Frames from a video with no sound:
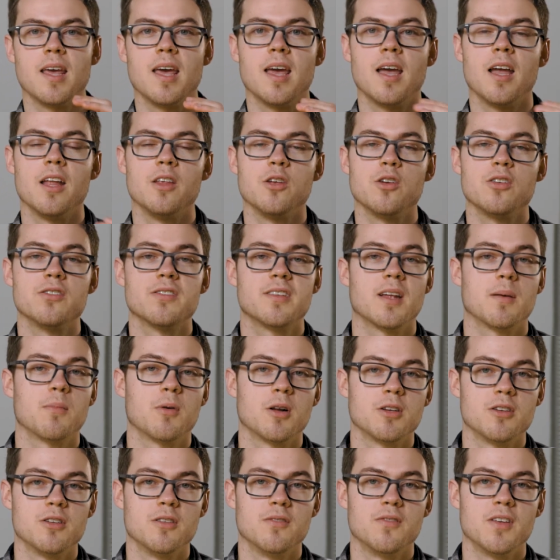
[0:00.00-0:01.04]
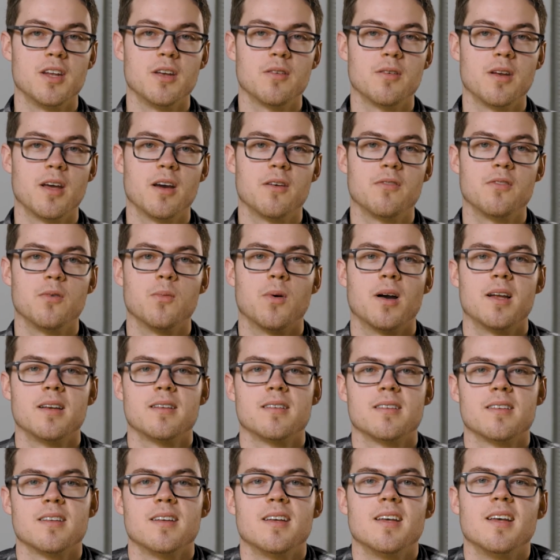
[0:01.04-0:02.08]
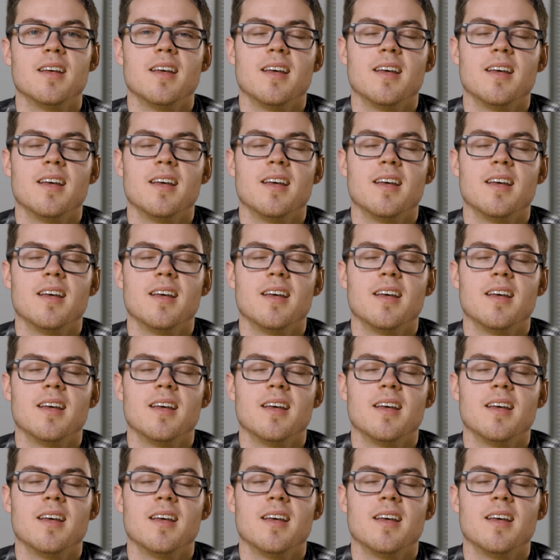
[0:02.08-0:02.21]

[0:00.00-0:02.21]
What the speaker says: and you can stop watching the video now if you want.